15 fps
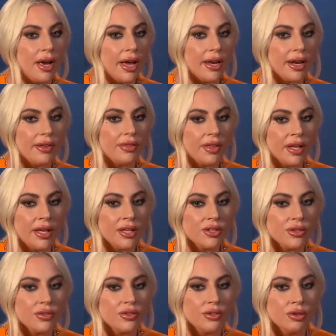And I think it
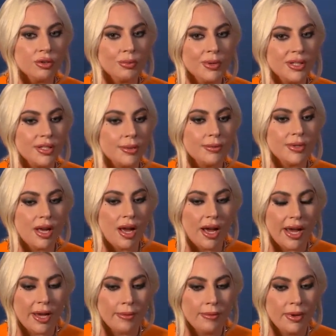just took me some
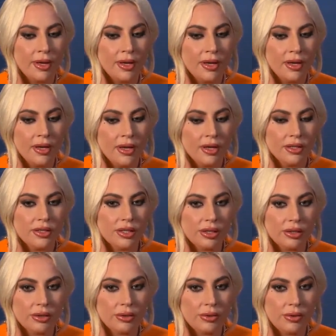time
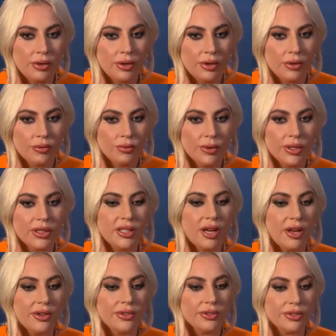to really
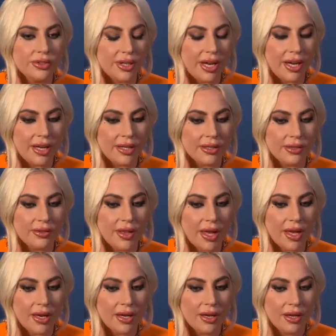understand
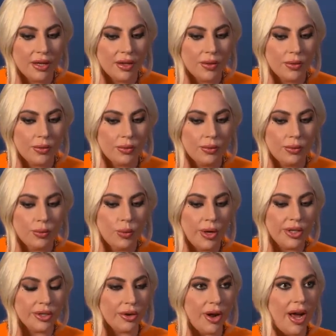that
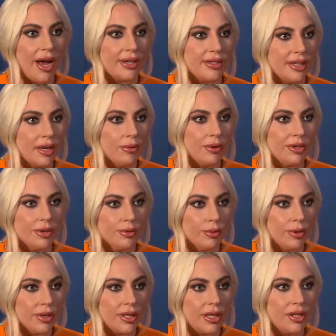when you're acting and when you're
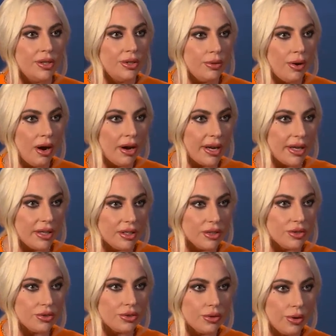working, you are in
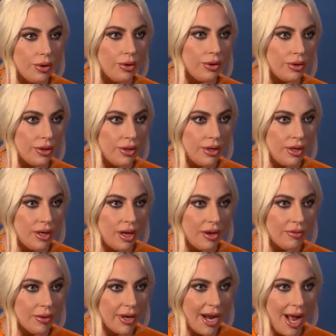control
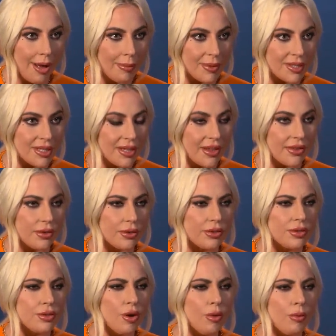of what happens, and that there's
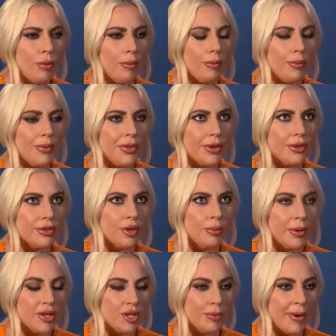so so
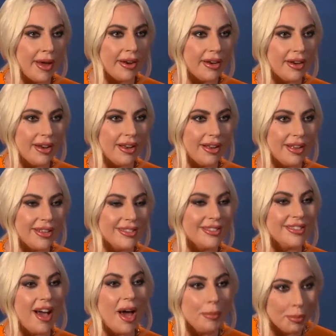much about it is
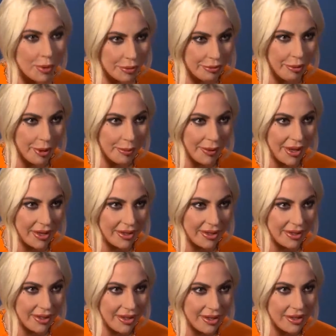not performing.
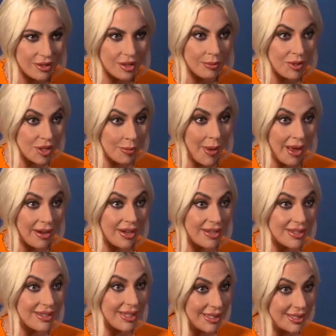So much about it
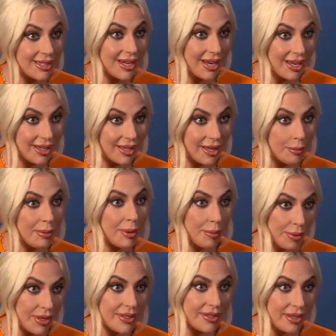is listening and being
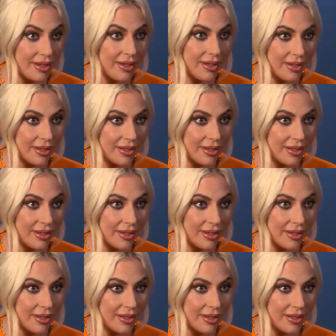present.